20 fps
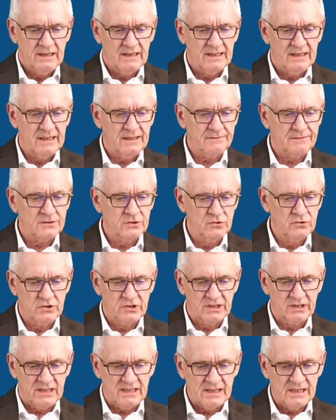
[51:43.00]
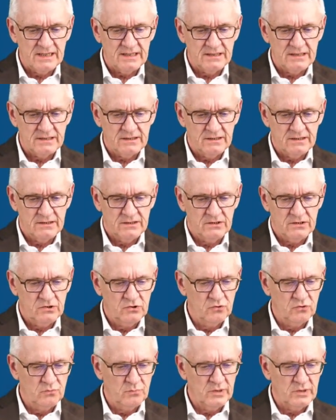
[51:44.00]
I have to try
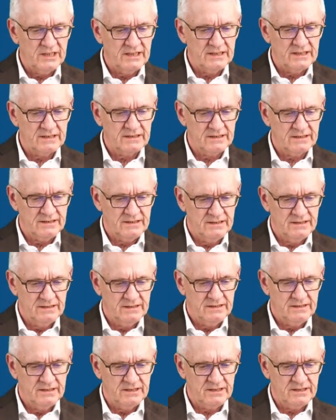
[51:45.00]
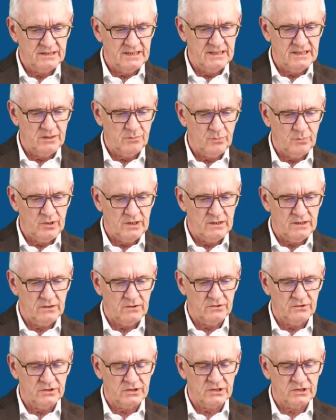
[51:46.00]
to make the thing appear
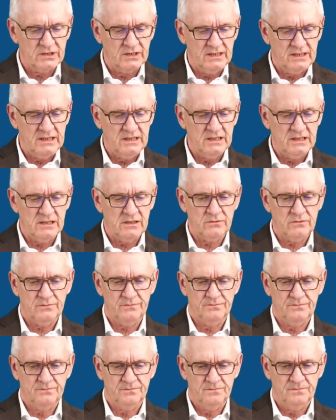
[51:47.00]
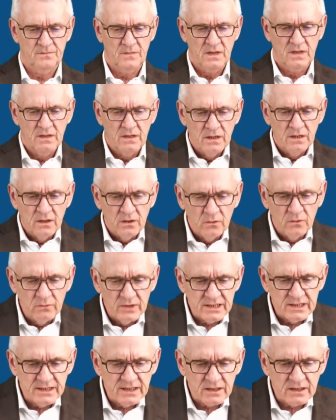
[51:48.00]
on the screen now
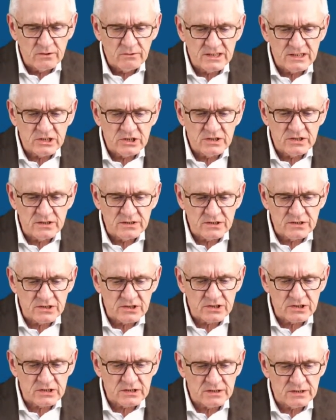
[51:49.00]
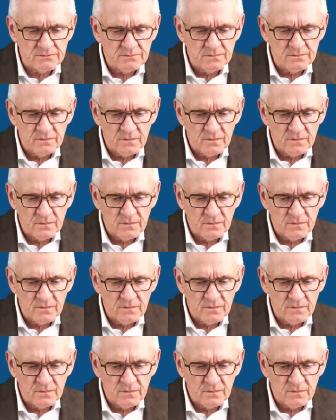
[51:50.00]
with the questions.